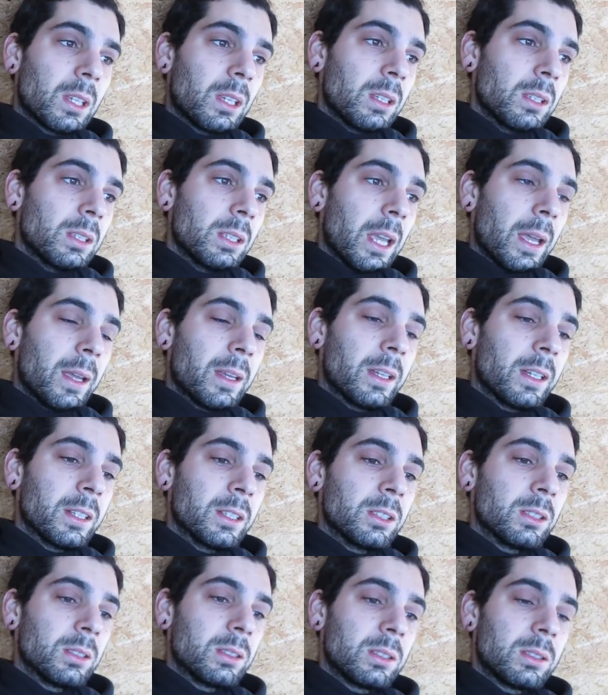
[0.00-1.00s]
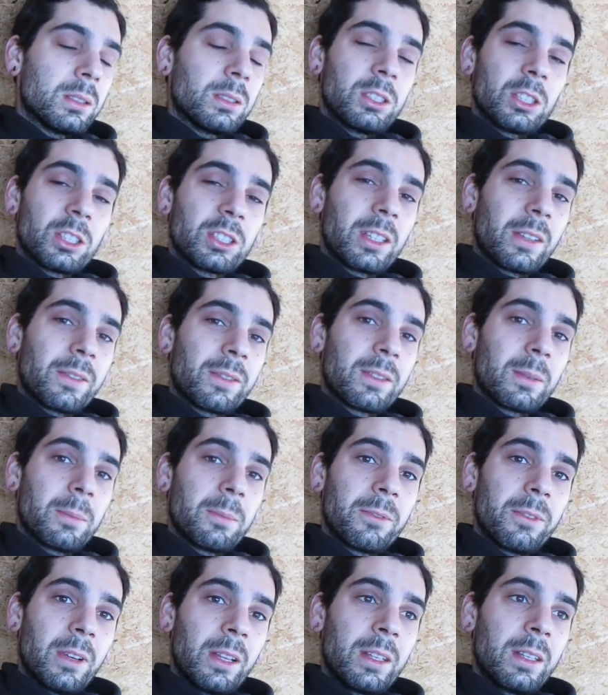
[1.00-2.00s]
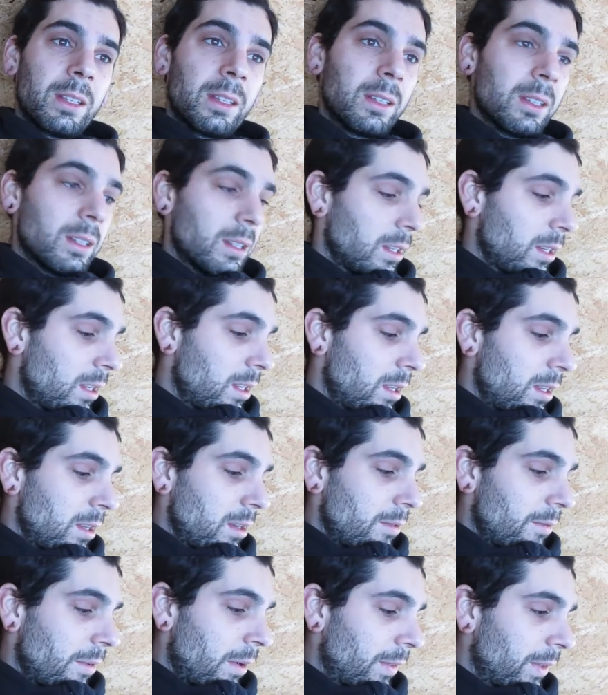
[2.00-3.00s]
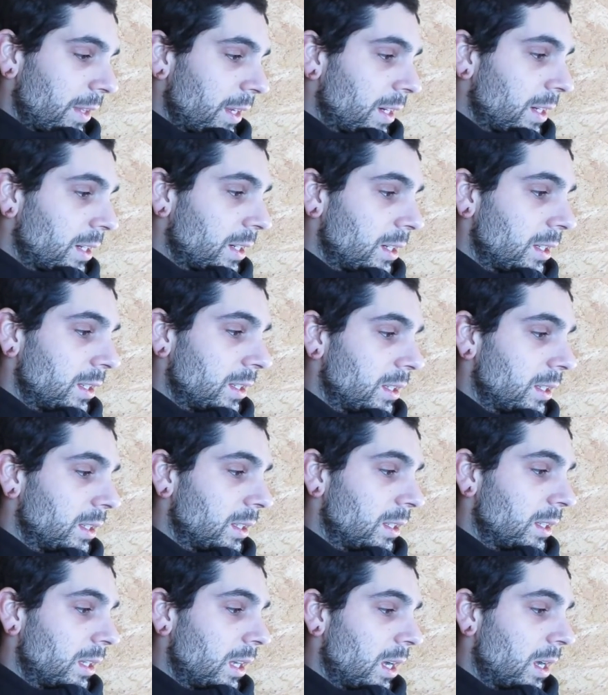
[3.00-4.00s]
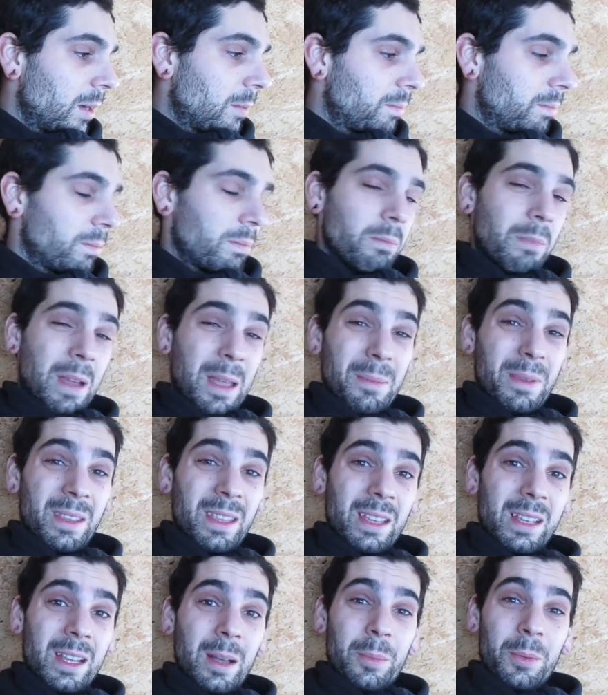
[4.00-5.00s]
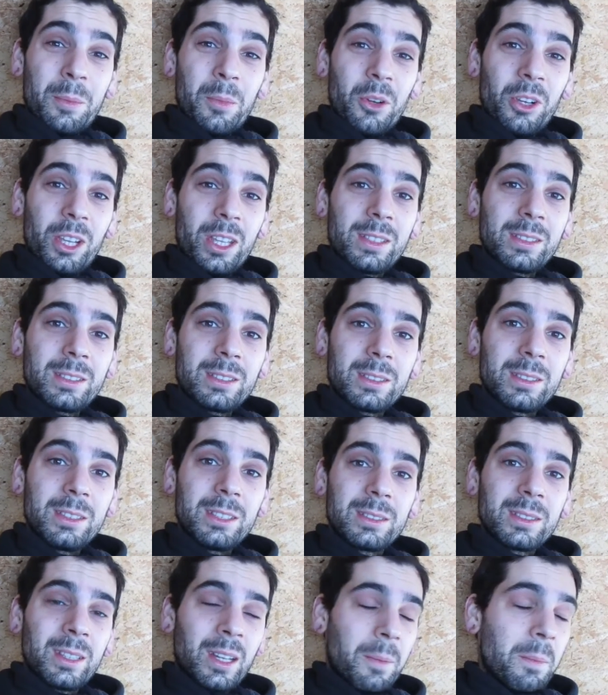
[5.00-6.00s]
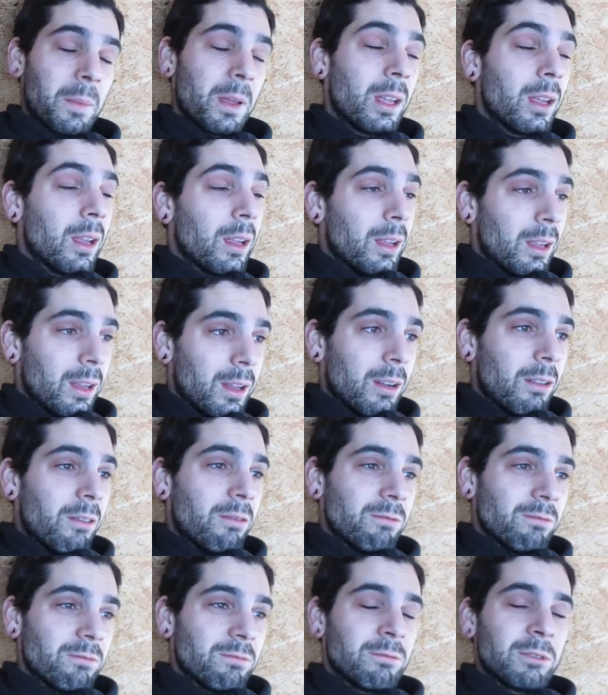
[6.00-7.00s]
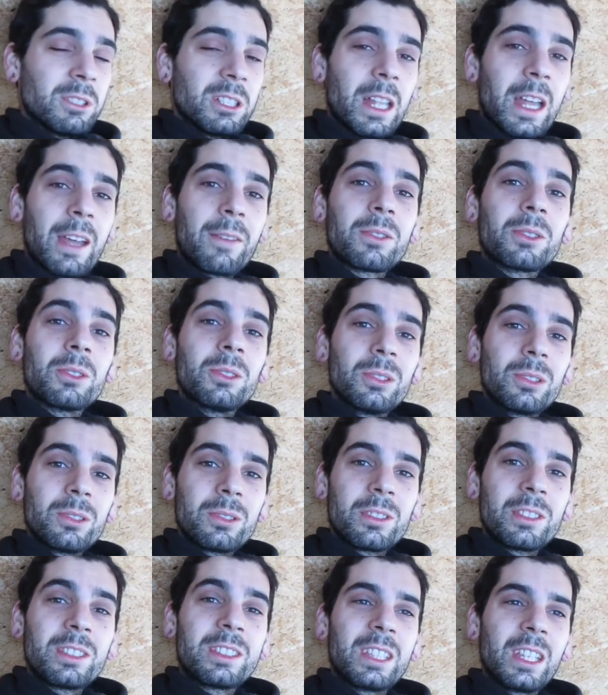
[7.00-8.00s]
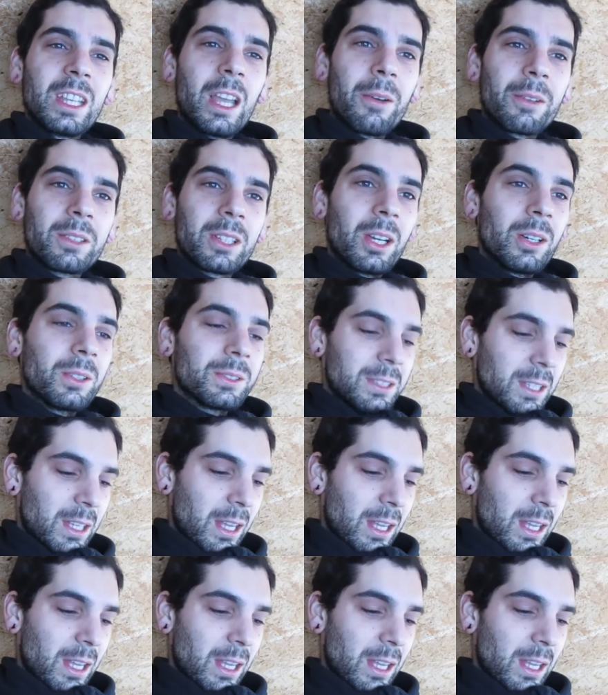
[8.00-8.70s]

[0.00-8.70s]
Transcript: Yeah, and just have some fun around there. Maybe a couple more guests this time. We'll have to see how it goes.